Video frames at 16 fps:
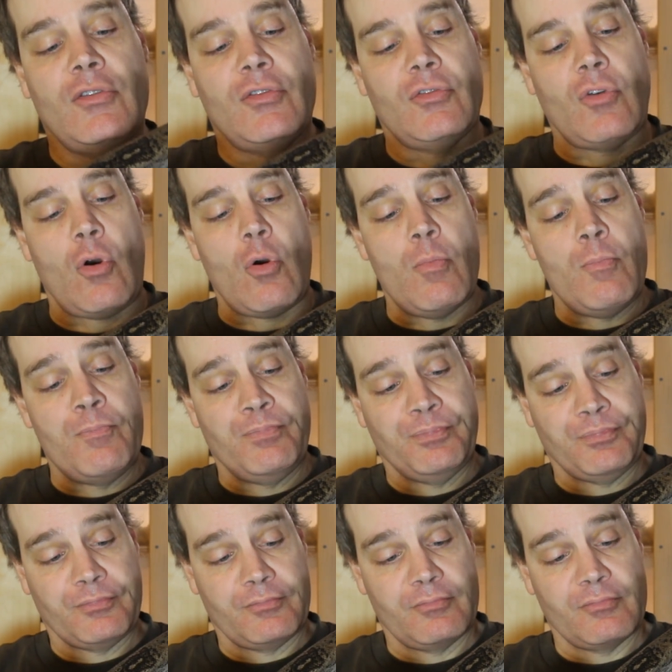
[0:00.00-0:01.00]
So
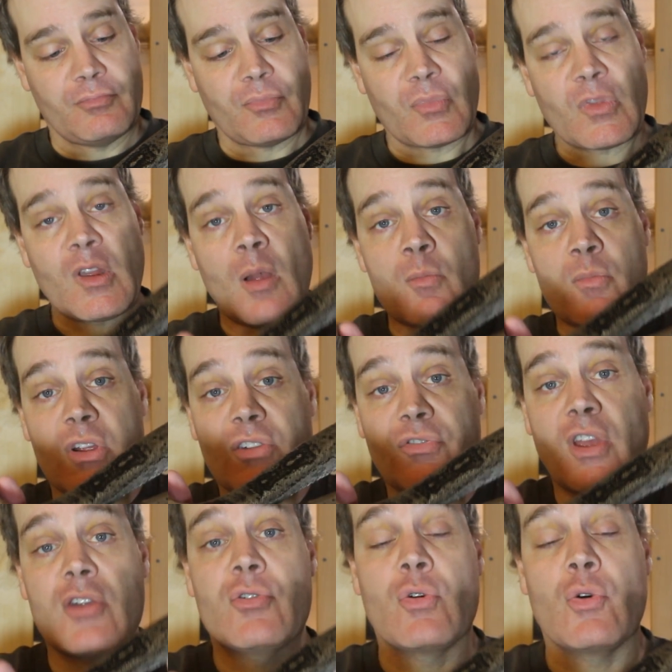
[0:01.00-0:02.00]
please
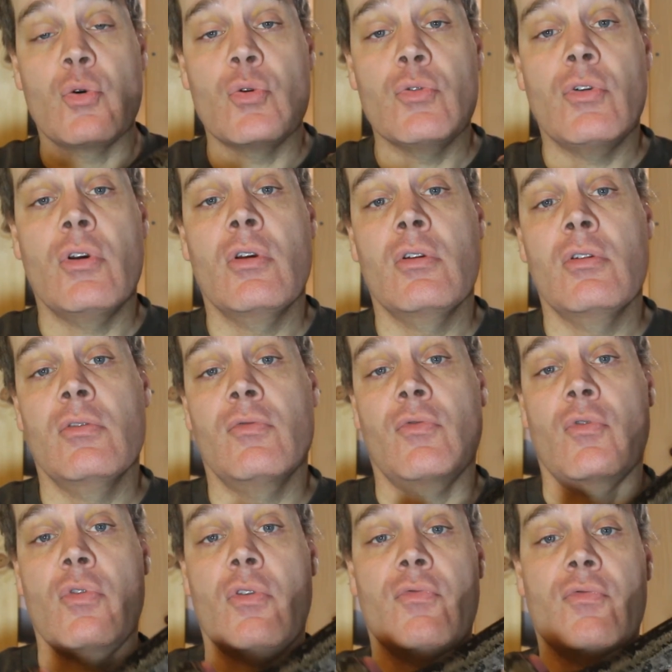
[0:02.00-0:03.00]
stay tuned
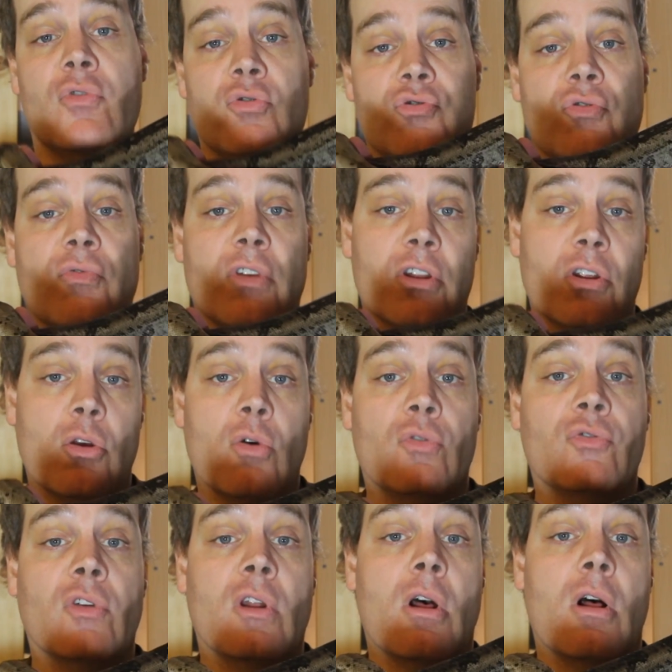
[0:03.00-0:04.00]
for the future
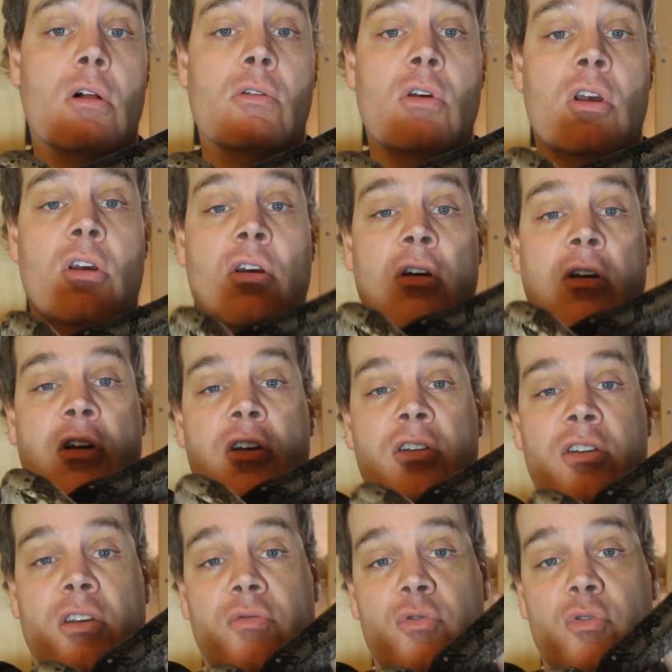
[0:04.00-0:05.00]
videos, and I'll
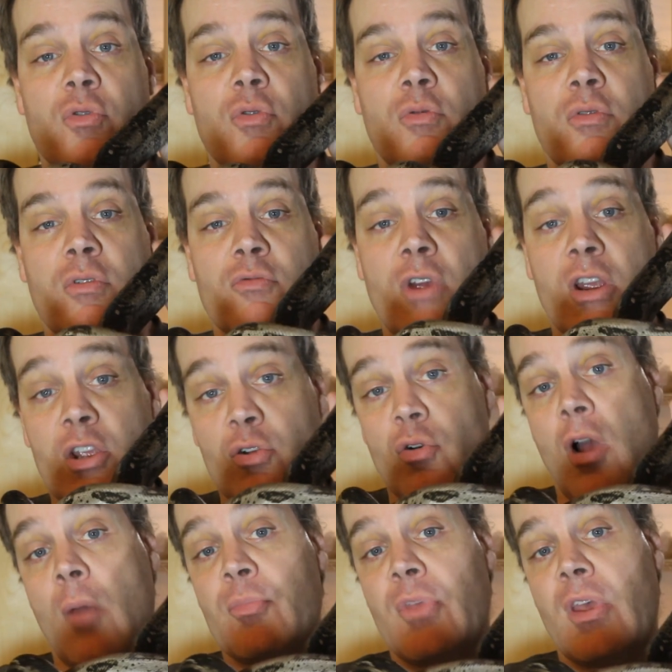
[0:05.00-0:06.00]
give you regular
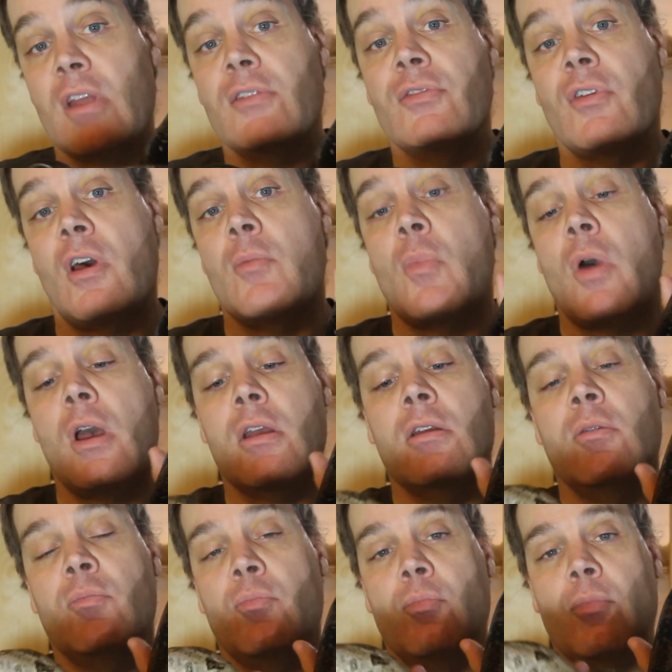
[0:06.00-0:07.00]
updates on my
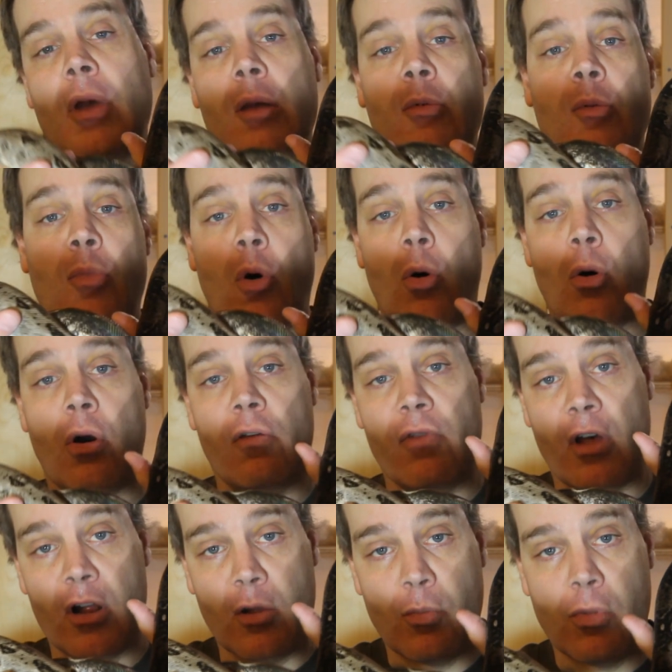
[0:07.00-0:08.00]
baby boa
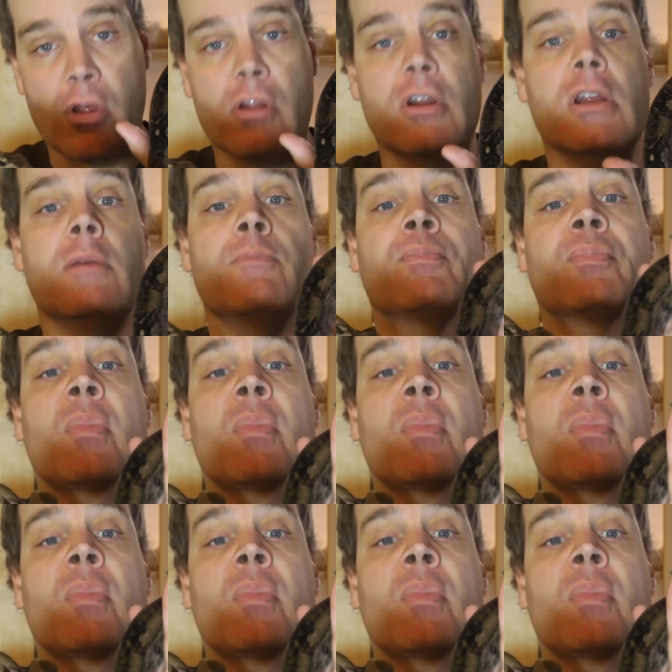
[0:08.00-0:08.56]
availability.